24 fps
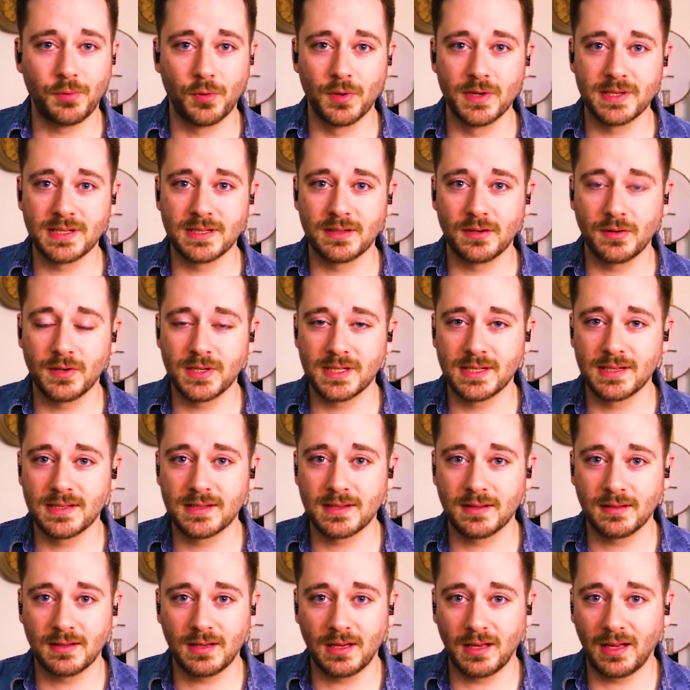Poison
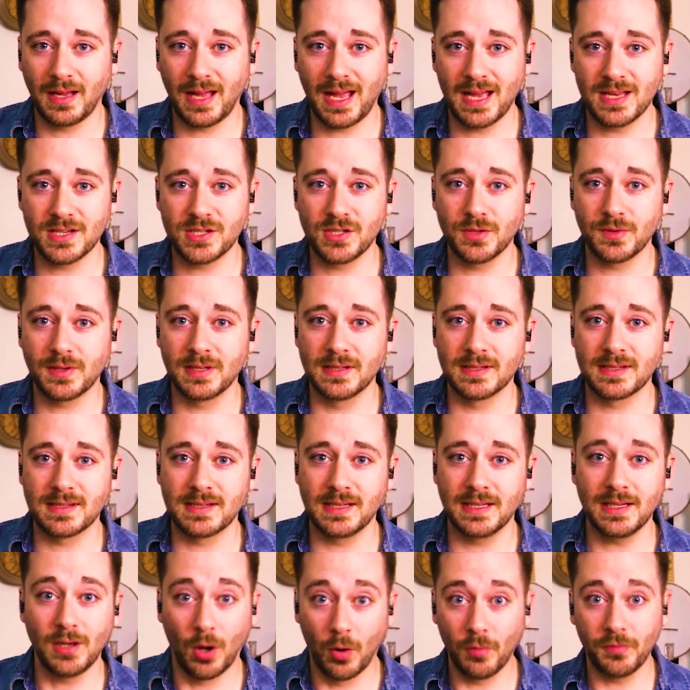Noises. As you can
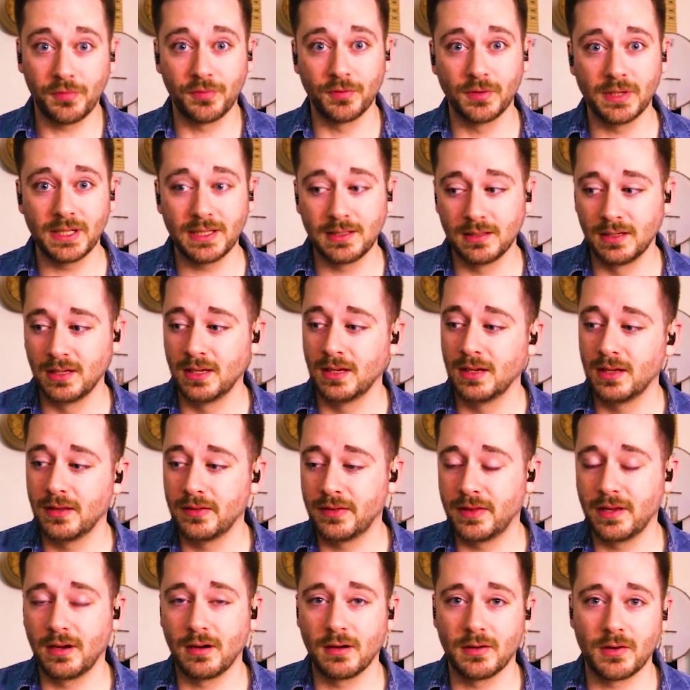see, hopefully,
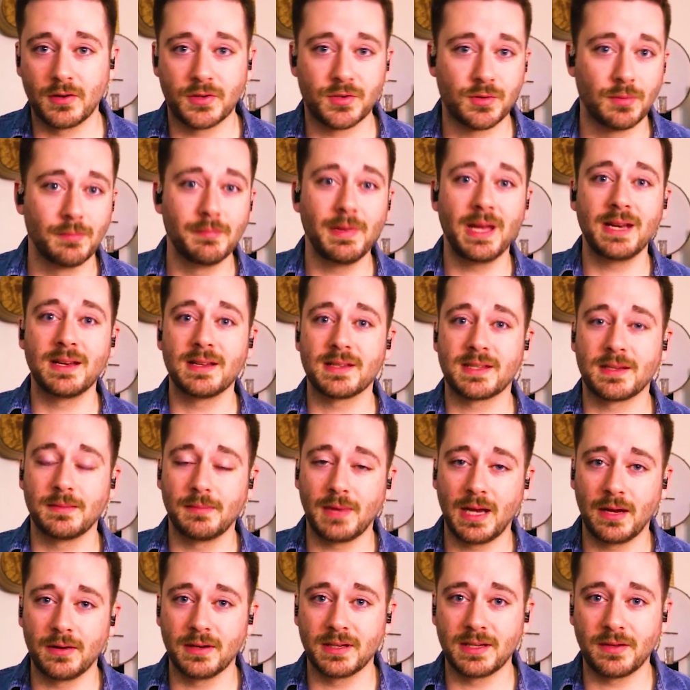there are a tremendous
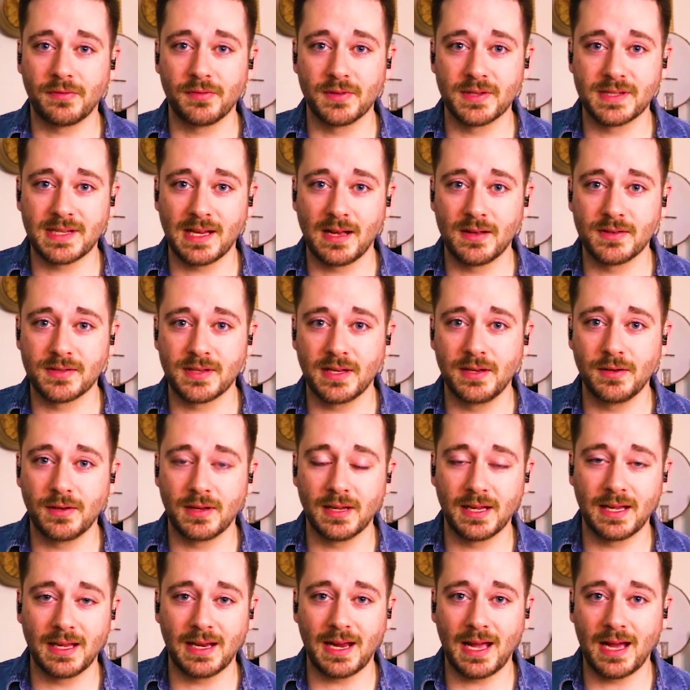amount of different sounds that you
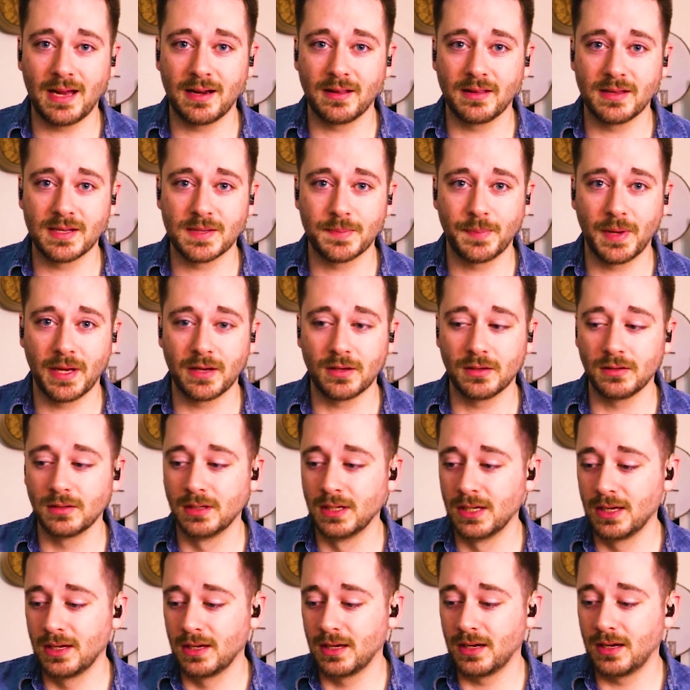can get out of this pedal.
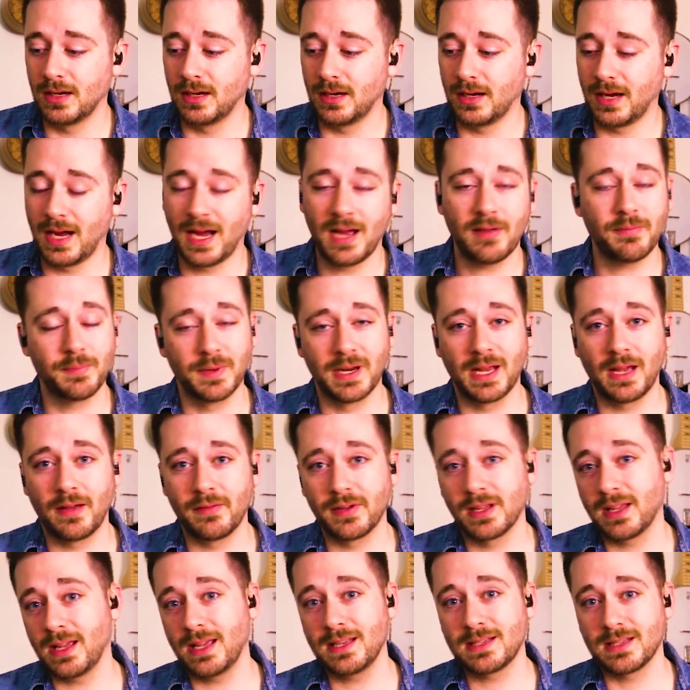I've been
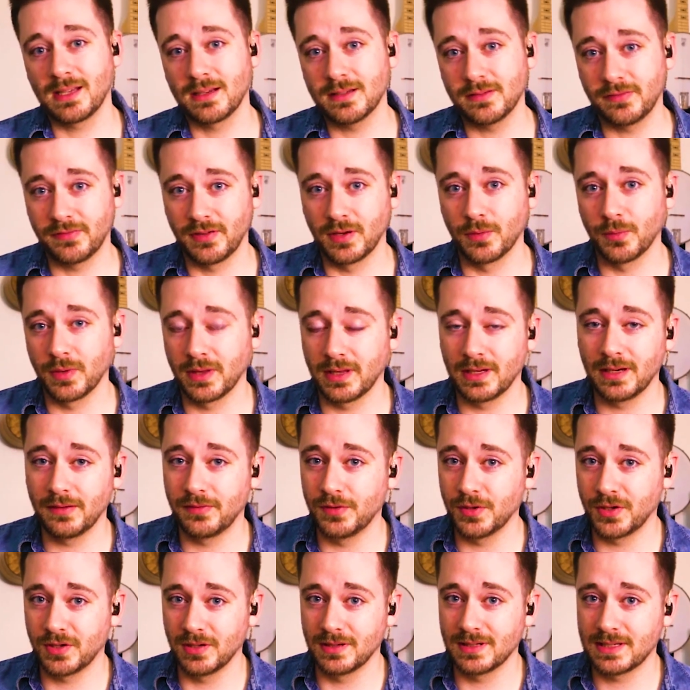having a ton of fun with it,
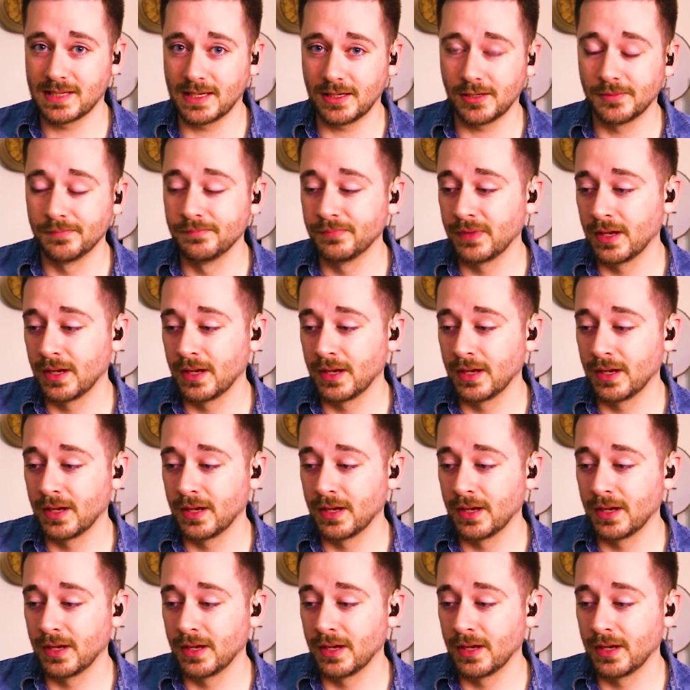if you couldn't tell.